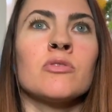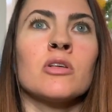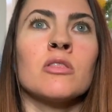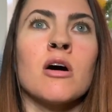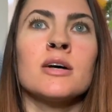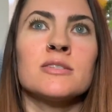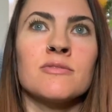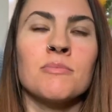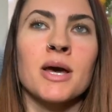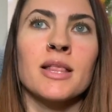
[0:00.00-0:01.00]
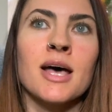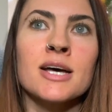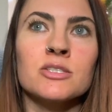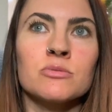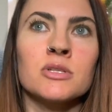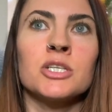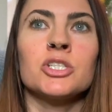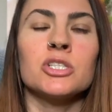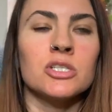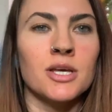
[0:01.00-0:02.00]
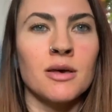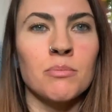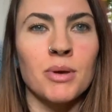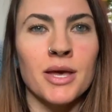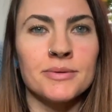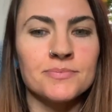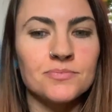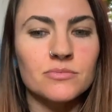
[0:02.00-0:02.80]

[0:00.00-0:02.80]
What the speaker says: the loss of my last relationship. And